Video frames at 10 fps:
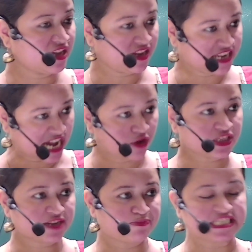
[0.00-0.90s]
Now
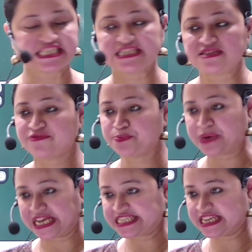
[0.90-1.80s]
that means in
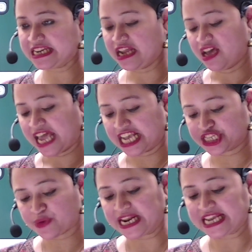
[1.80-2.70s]
present as
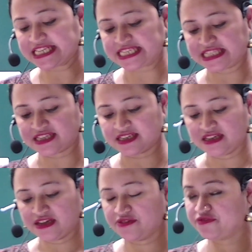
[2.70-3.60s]
well as in the
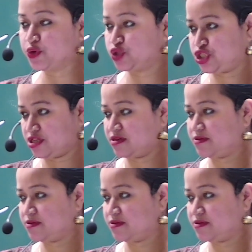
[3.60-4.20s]
future.